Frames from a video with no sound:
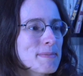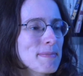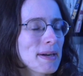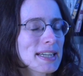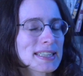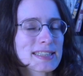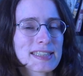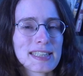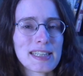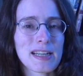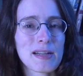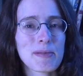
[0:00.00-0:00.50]

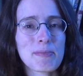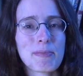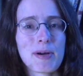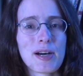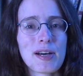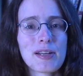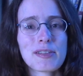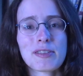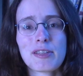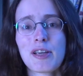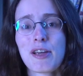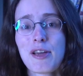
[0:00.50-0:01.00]
myself
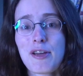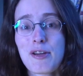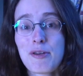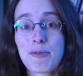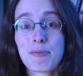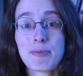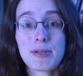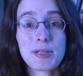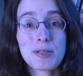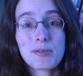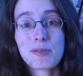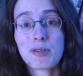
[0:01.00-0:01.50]
but
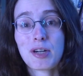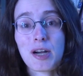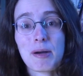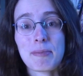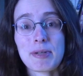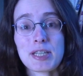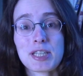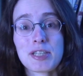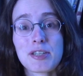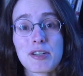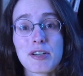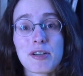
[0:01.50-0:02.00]
we do
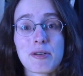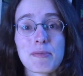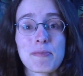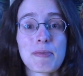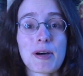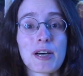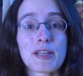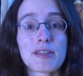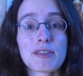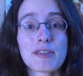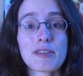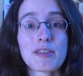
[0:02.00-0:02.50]
commission
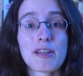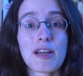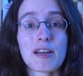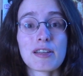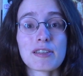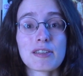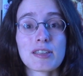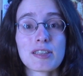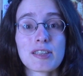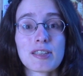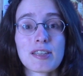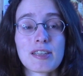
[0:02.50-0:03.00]
but
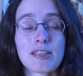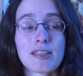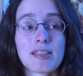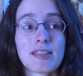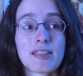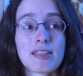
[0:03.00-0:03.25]
not